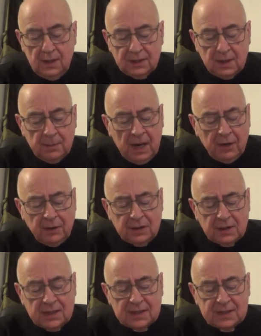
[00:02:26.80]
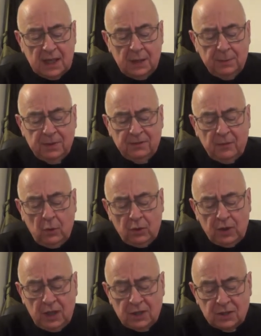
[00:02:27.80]
The married and celibate
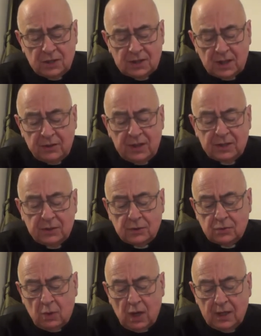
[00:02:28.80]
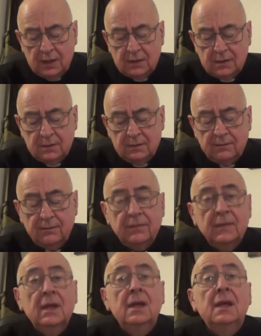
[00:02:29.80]
vocations are intertwined.
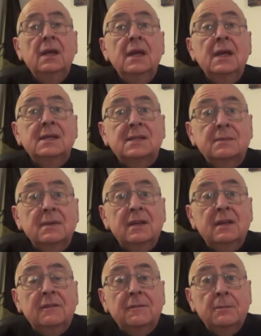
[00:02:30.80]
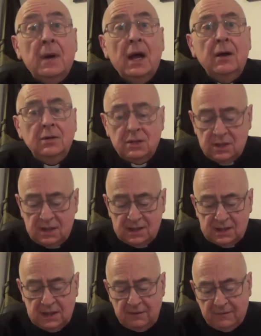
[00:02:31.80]
Is, if marriage
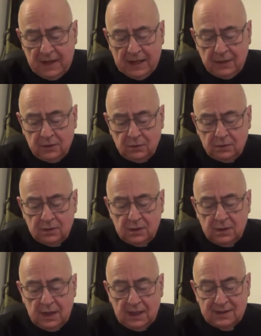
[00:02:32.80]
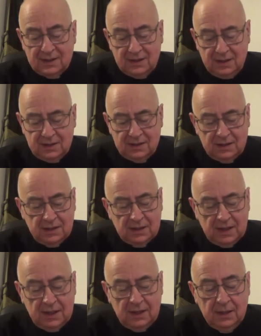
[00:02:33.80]
is devalued, as it is
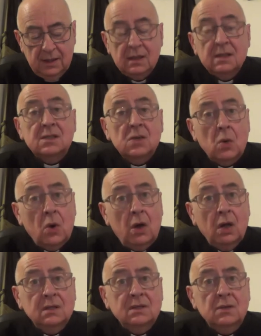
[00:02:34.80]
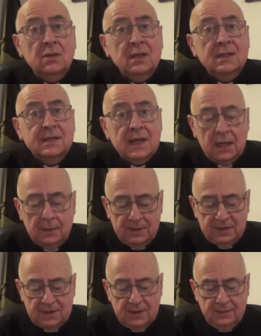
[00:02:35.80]
today, so also is
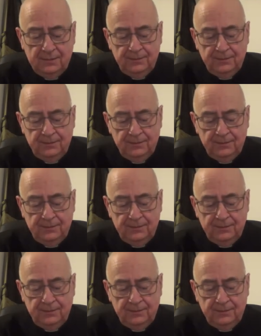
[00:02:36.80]
celibacy.